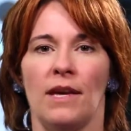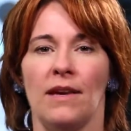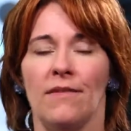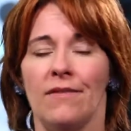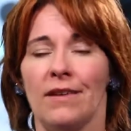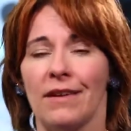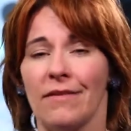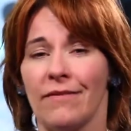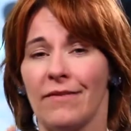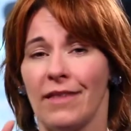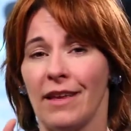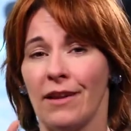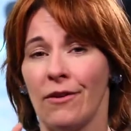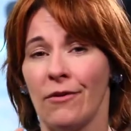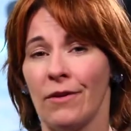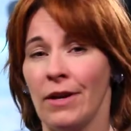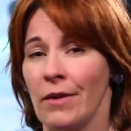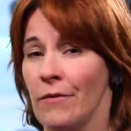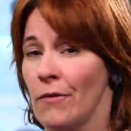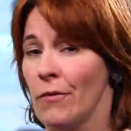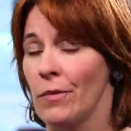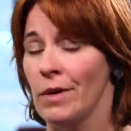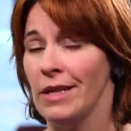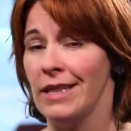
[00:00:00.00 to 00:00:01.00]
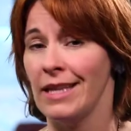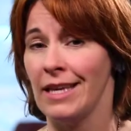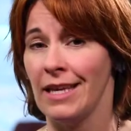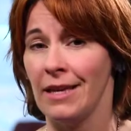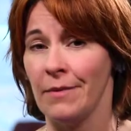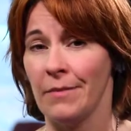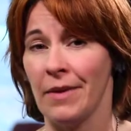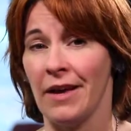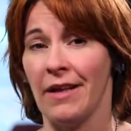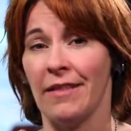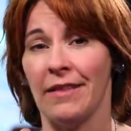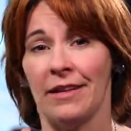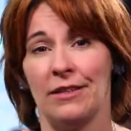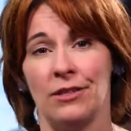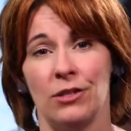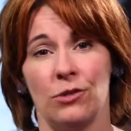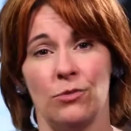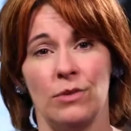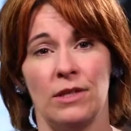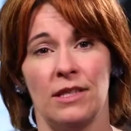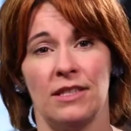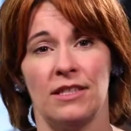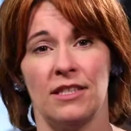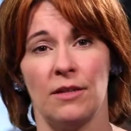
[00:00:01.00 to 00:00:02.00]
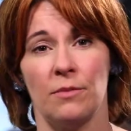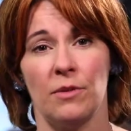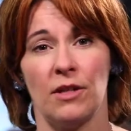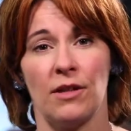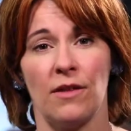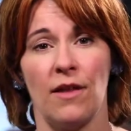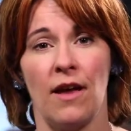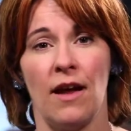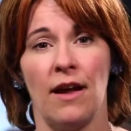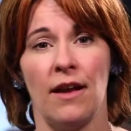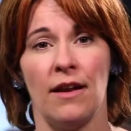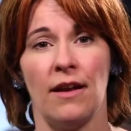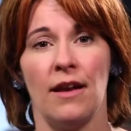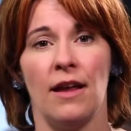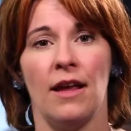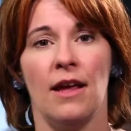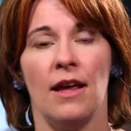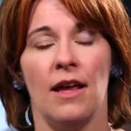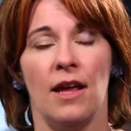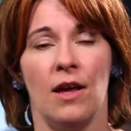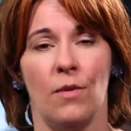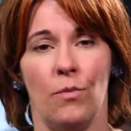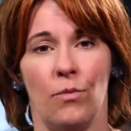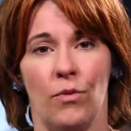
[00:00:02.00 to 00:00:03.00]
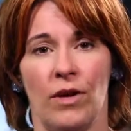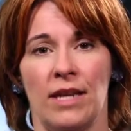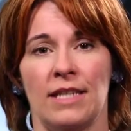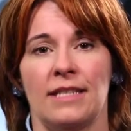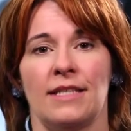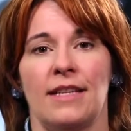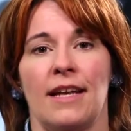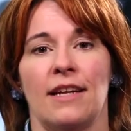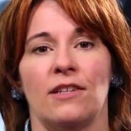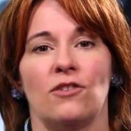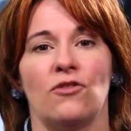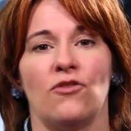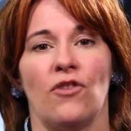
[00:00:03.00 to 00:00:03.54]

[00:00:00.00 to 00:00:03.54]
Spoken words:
Even if they don't even read the email, they just read the subject line, it brings that